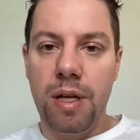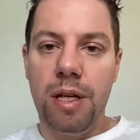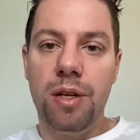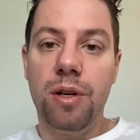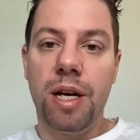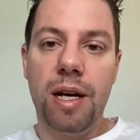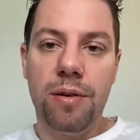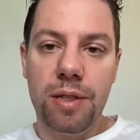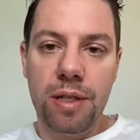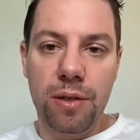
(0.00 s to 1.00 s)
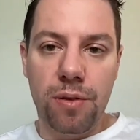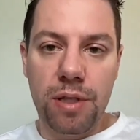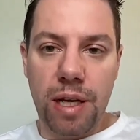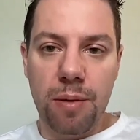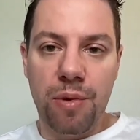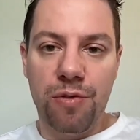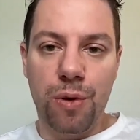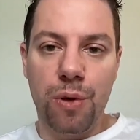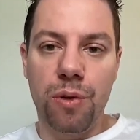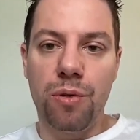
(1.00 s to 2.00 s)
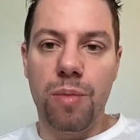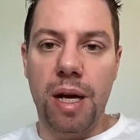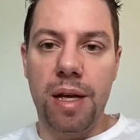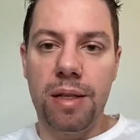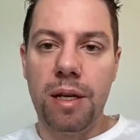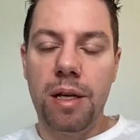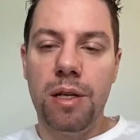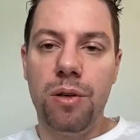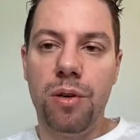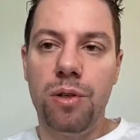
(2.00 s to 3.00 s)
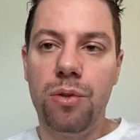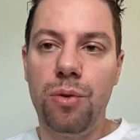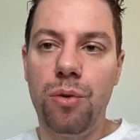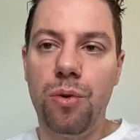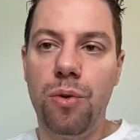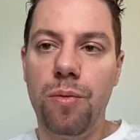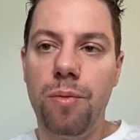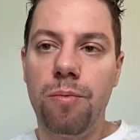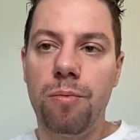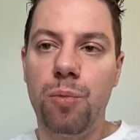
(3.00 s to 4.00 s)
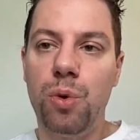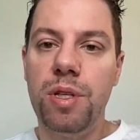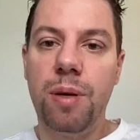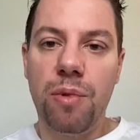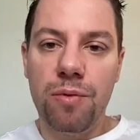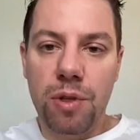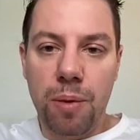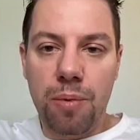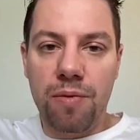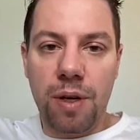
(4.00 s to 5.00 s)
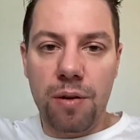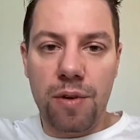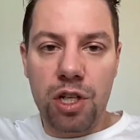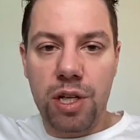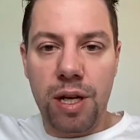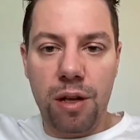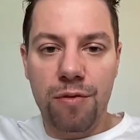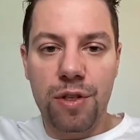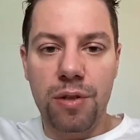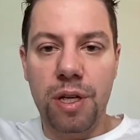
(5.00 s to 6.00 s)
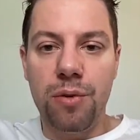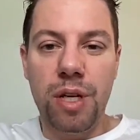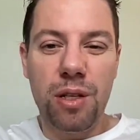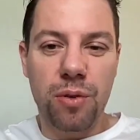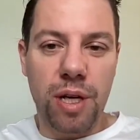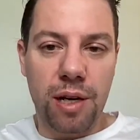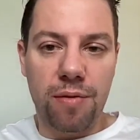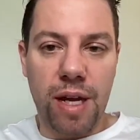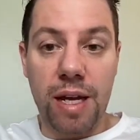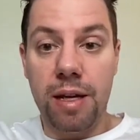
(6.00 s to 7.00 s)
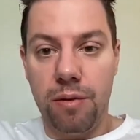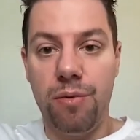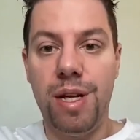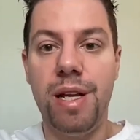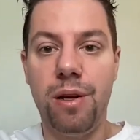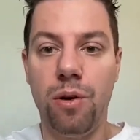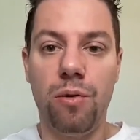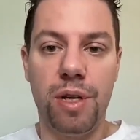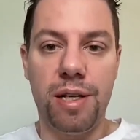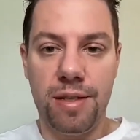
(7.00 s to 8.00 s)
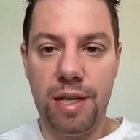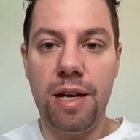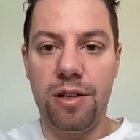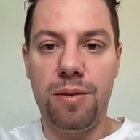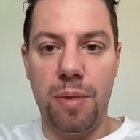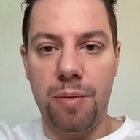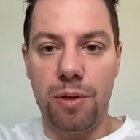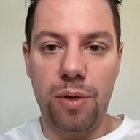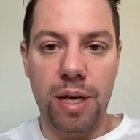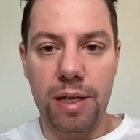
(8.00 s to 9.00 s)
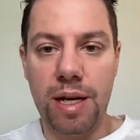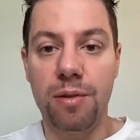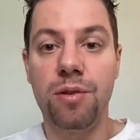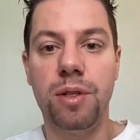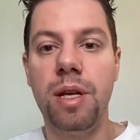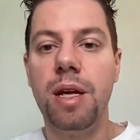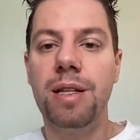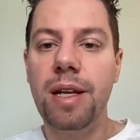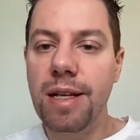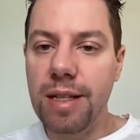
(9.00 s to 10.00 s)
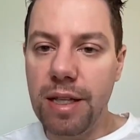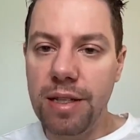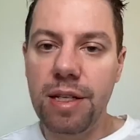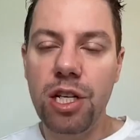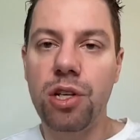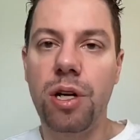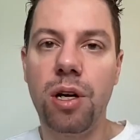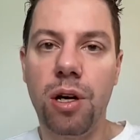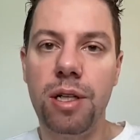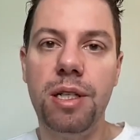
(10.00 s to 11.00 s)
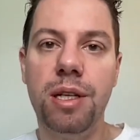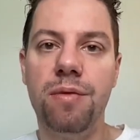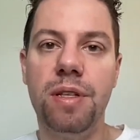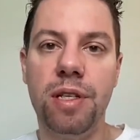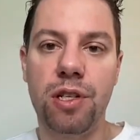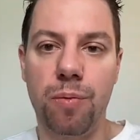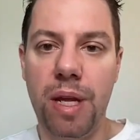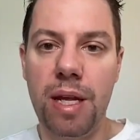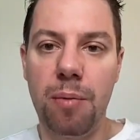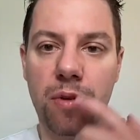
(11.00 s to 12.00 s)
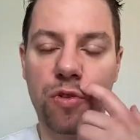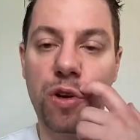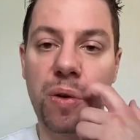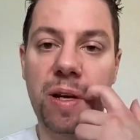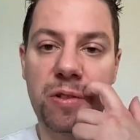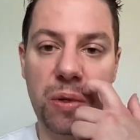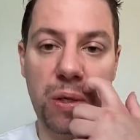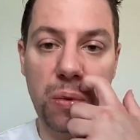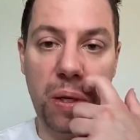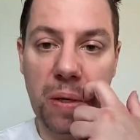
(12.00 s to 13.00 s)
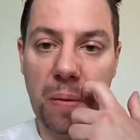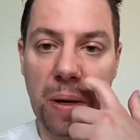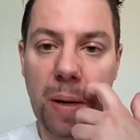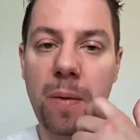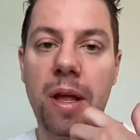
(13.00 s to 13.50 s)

You're going to count until ten before you go to buy it. You're going to put them on top of a, of a shelf so that you need to kind of like really go with the stairs maybe to get it down. So th there is a decision, a cognitive decision making before you actually do it, right?